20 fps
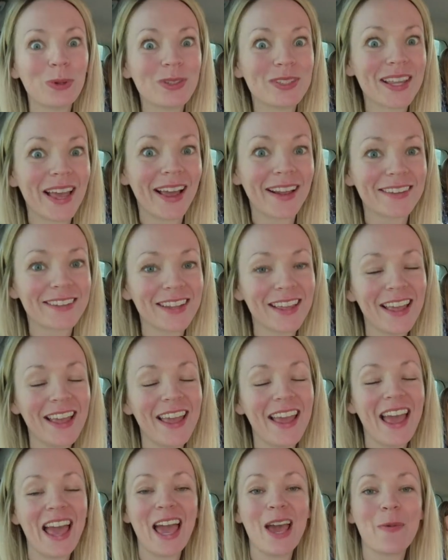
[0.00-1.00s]
Buzet.
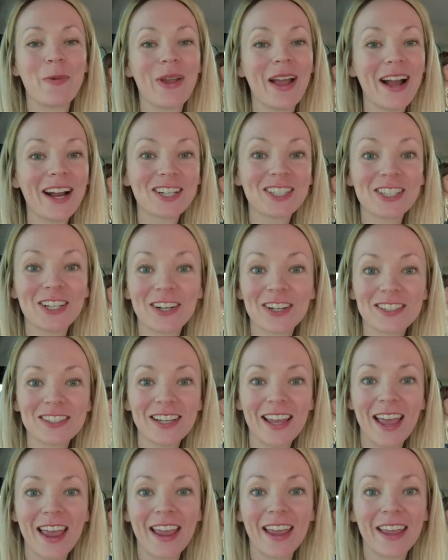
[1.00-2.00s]
And we actually are
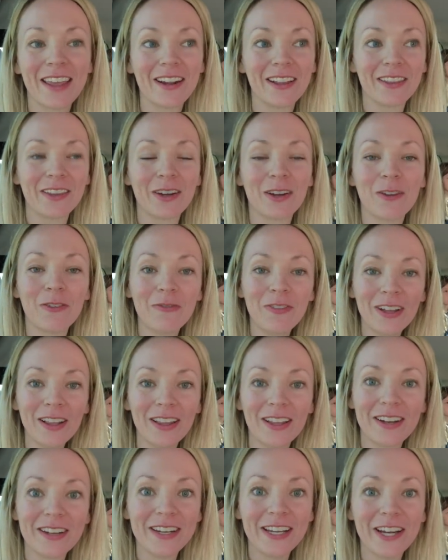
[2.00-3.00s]
staying in a little
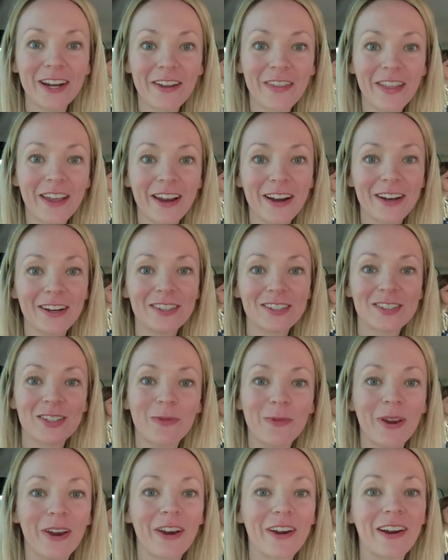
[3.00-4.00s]
villa near there so
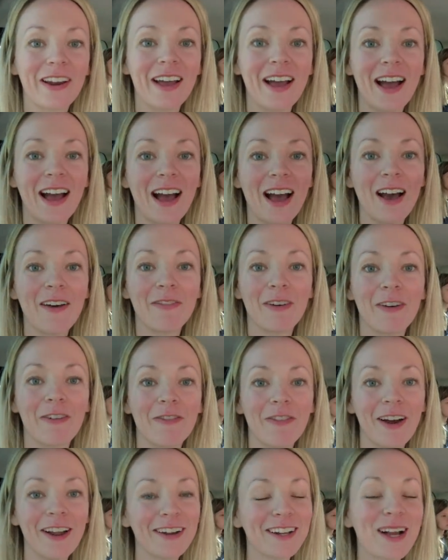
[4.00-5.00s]
we are going to have a
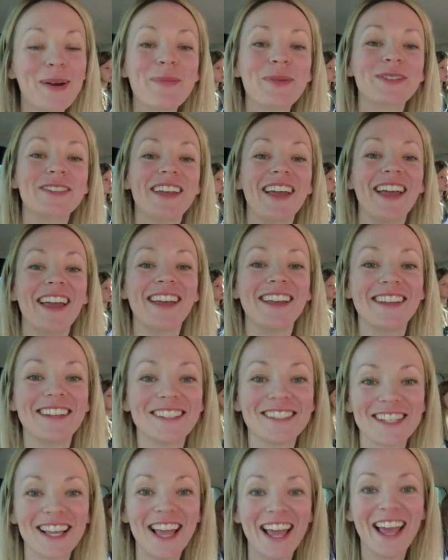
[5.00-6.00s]
fun couple
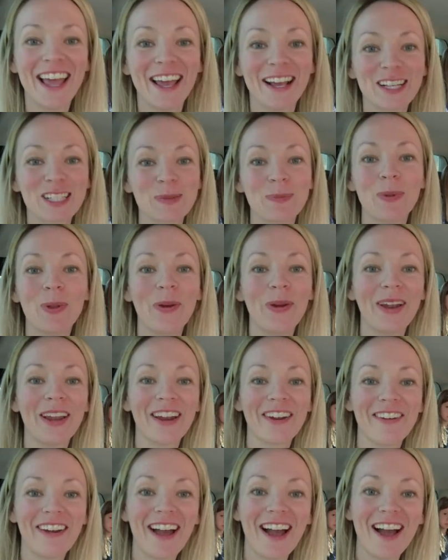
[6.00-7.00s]
days
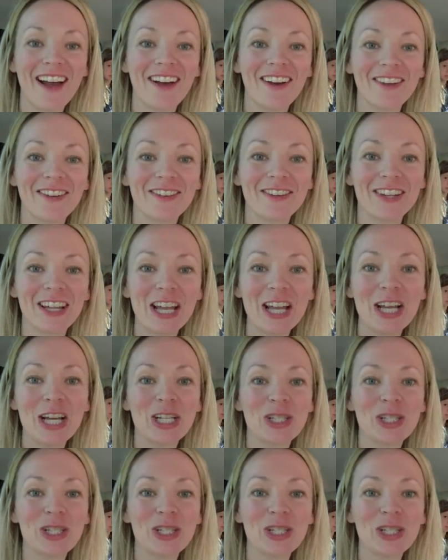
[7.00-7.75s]
exploring around,